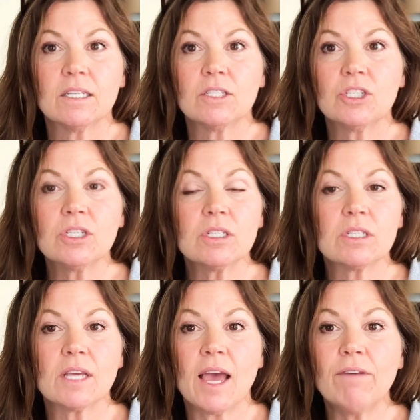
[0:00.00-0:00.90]

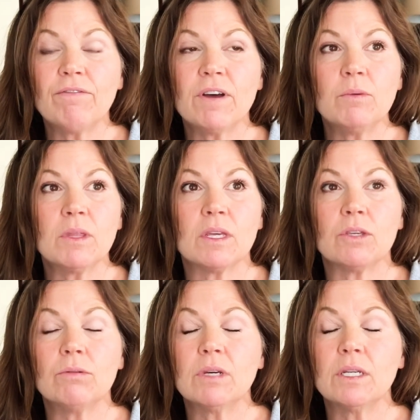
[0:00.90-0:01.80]
Just have fun with it.
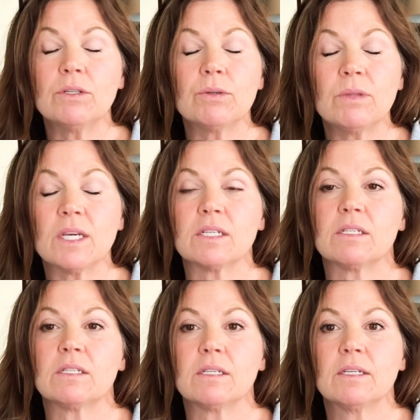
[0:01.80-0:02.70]
You can do
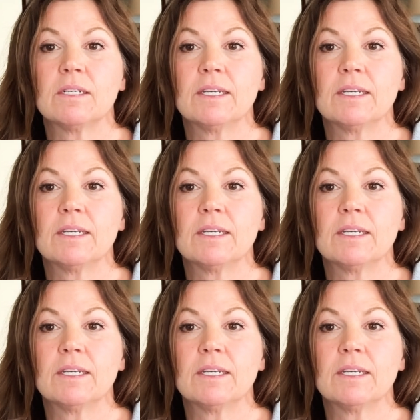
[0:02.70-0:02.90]
this.